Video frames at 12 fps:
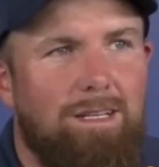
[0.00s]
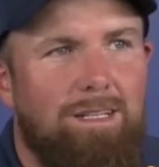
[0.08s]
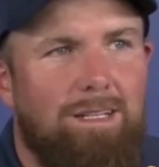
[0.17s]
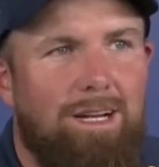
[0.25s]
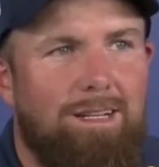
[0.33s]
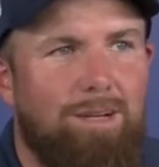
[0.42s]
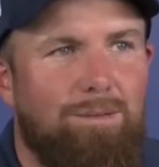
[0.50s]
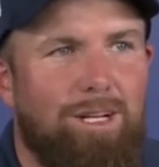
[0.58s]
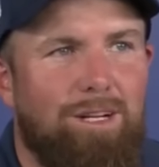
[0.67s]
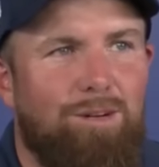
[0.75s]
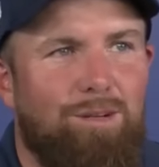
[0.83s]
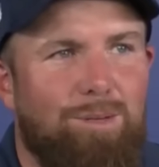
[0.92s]
I think when
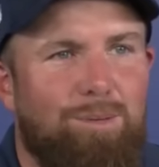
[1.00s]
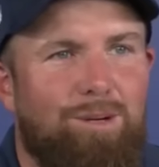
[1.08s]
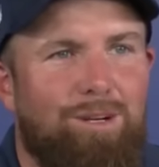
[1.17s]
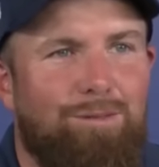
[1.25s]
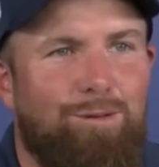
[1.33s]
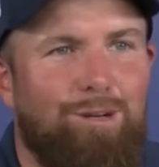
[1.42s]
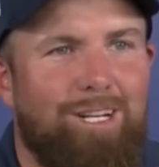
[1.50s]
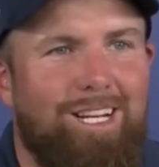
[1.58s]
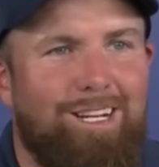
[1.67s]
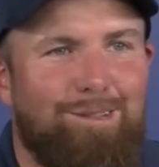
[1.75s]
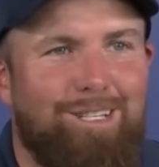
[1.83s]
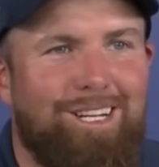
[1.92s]
I hold the putt on
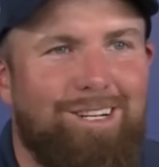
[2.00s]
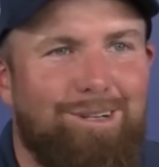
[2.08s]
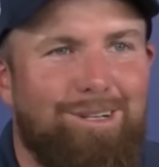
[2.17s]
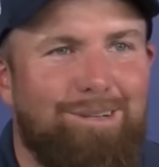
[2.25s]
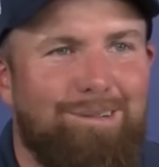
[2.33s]
14, I was like, oh, here we